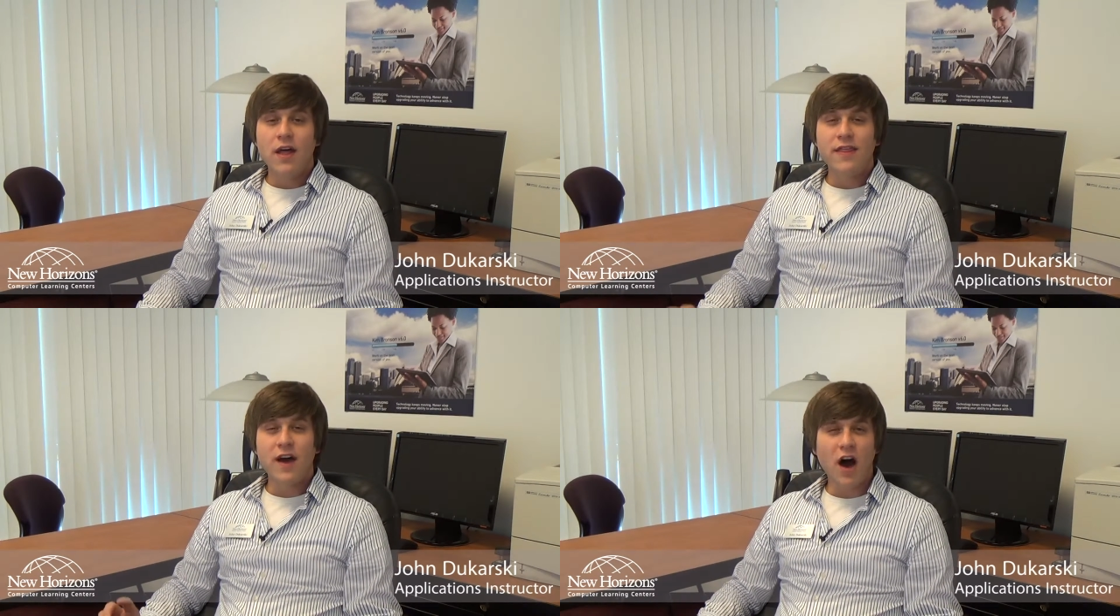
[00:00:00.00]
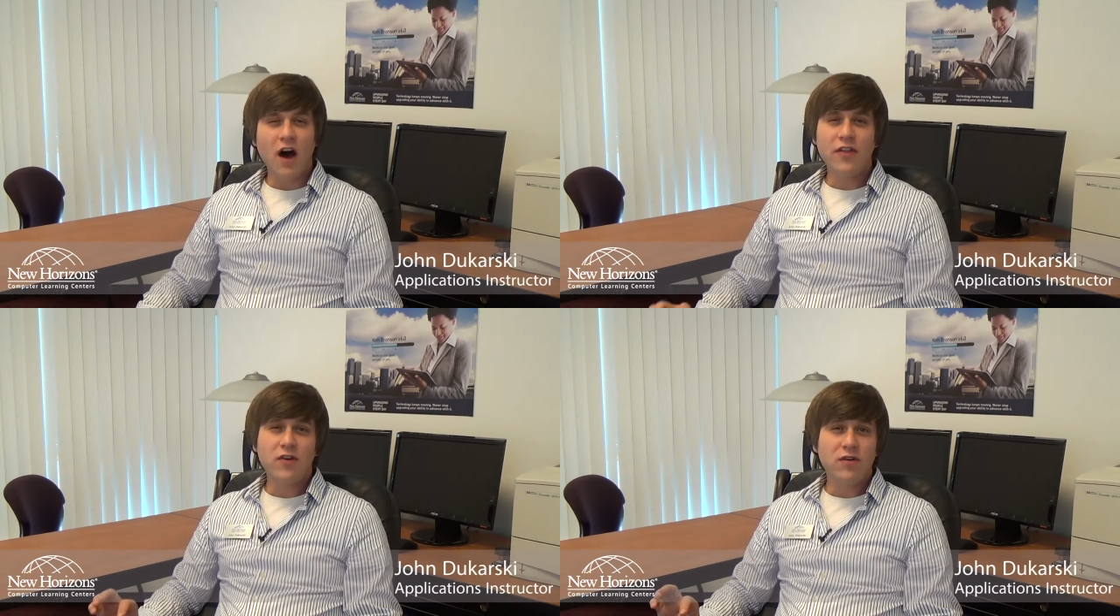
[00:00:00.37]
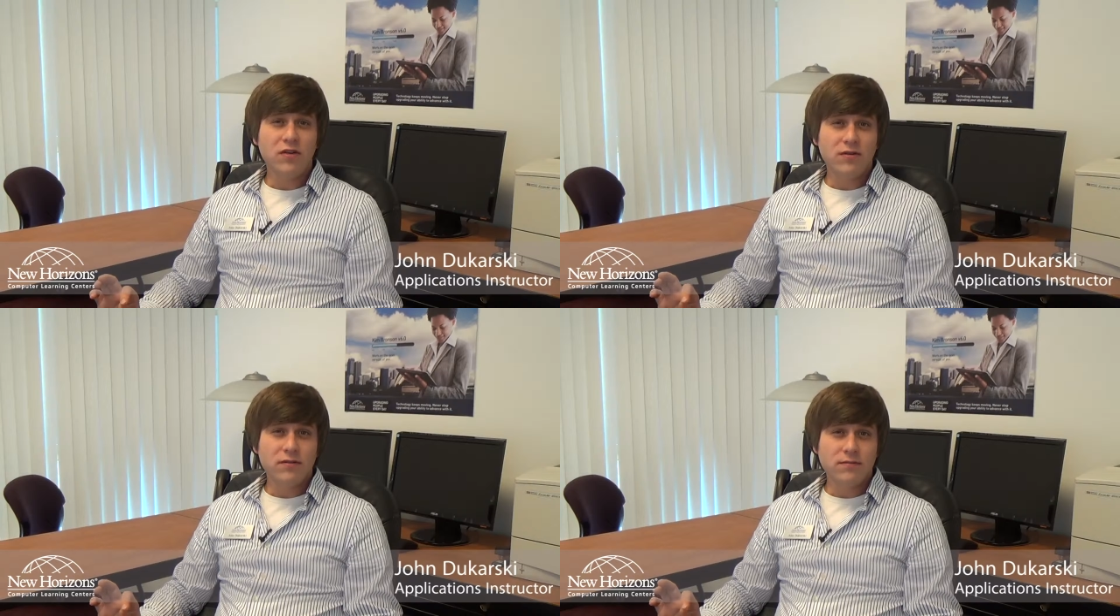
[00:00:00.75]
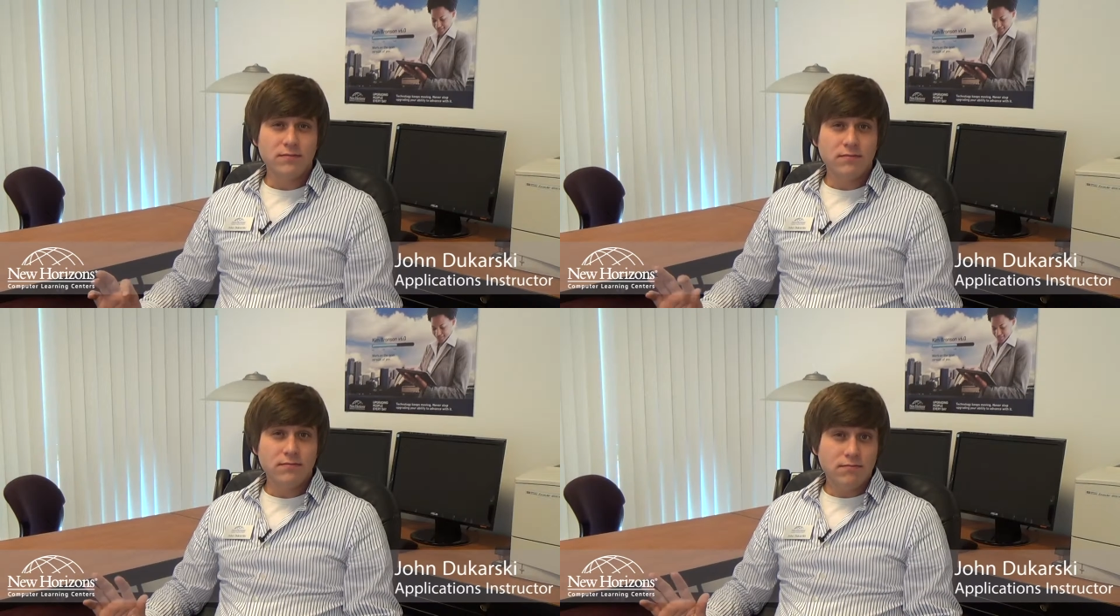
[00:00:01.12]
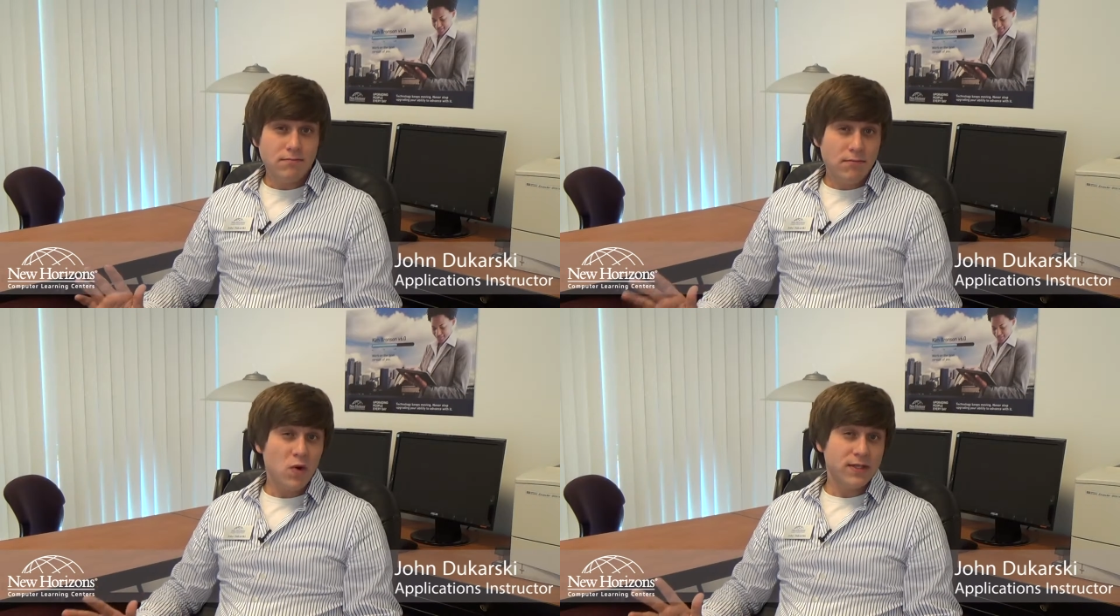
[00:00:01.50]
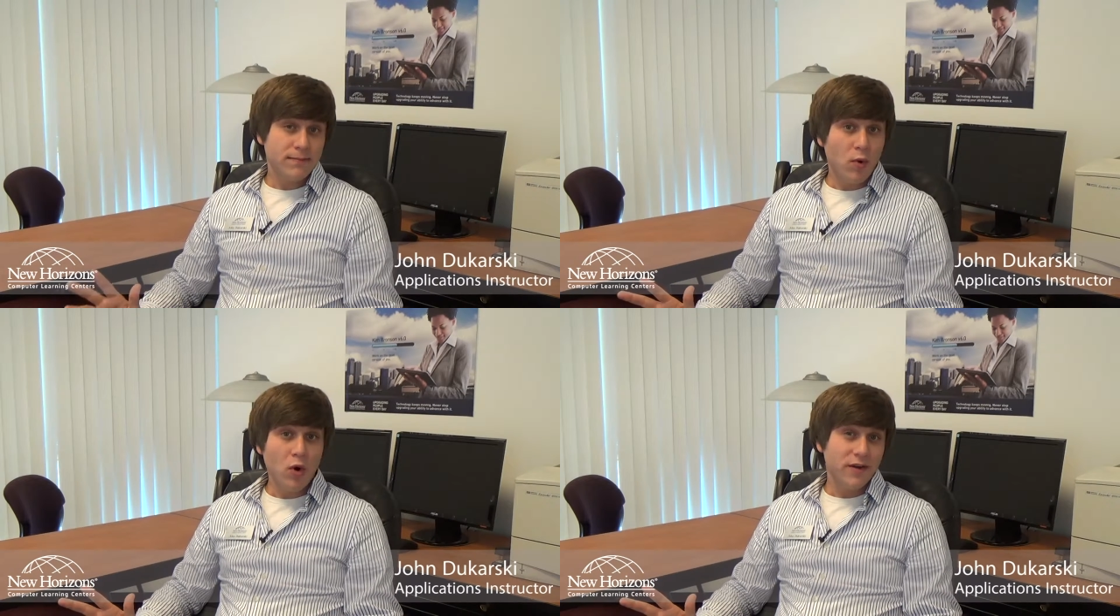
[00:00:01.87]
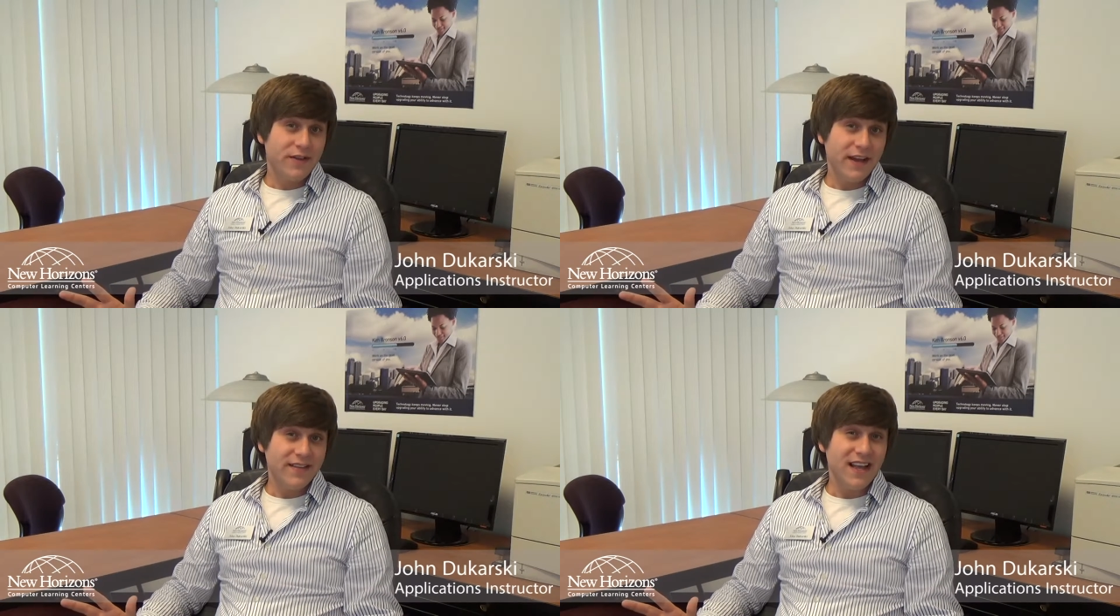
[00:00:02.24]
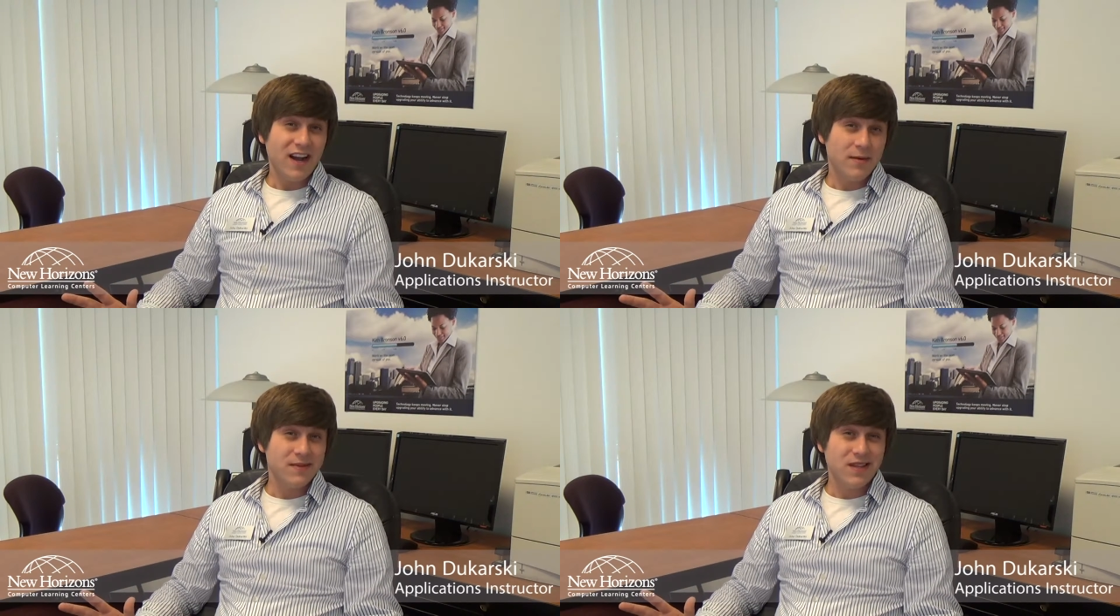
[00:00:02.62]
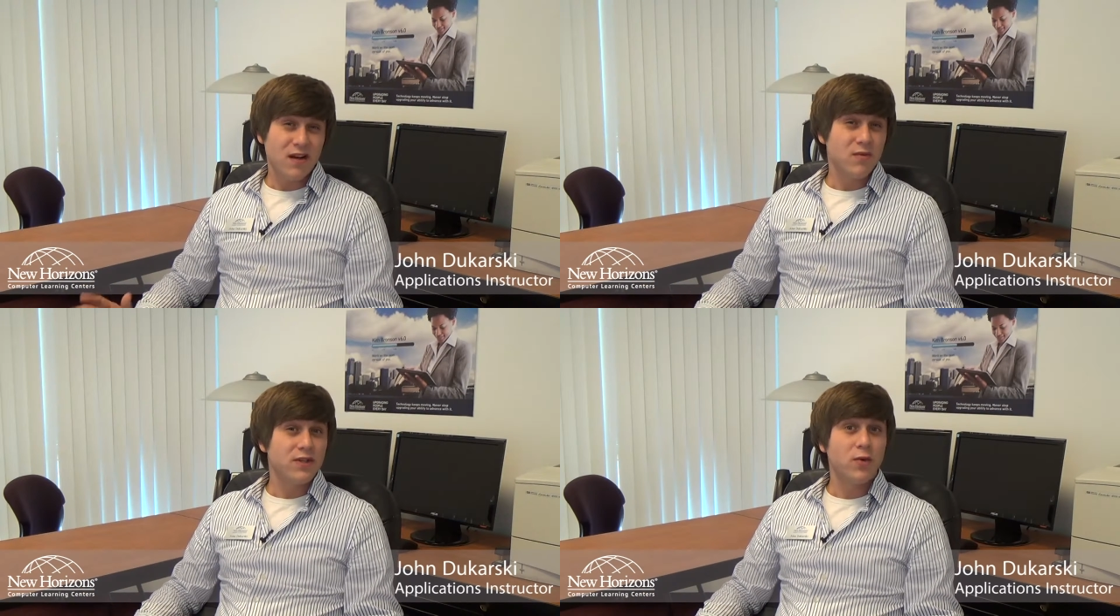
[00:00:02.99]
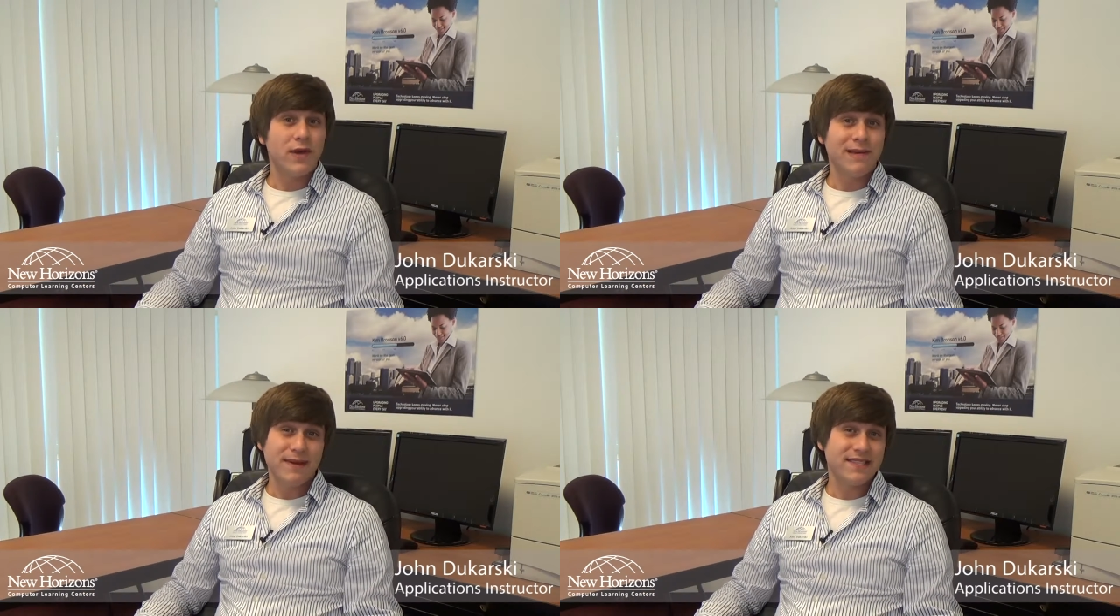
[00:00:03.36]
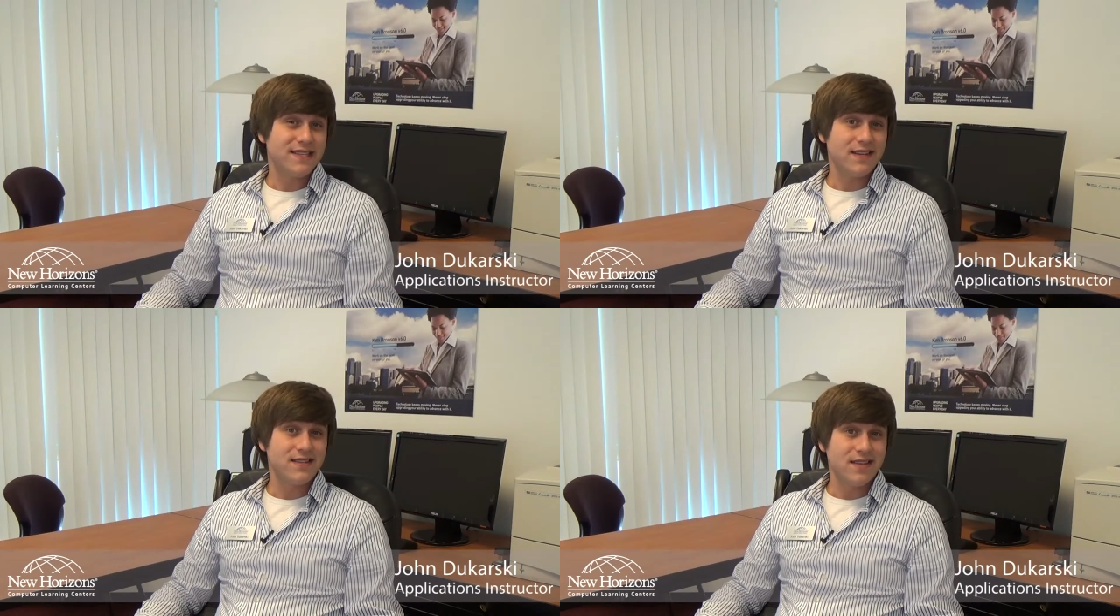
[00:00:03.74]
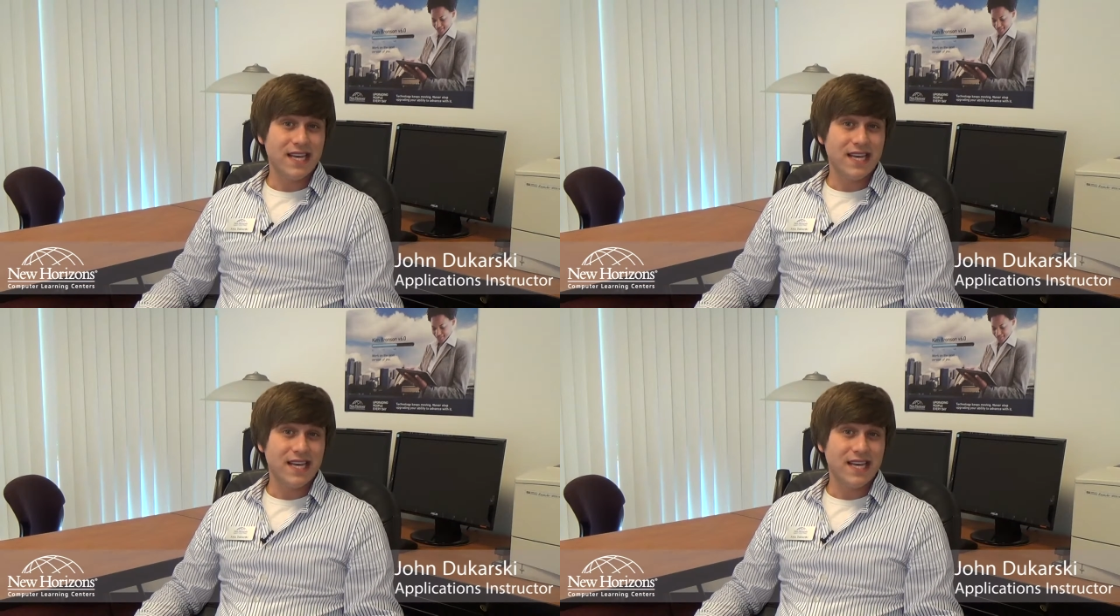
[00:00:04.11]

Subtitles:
The other most important thing that comes along with doing business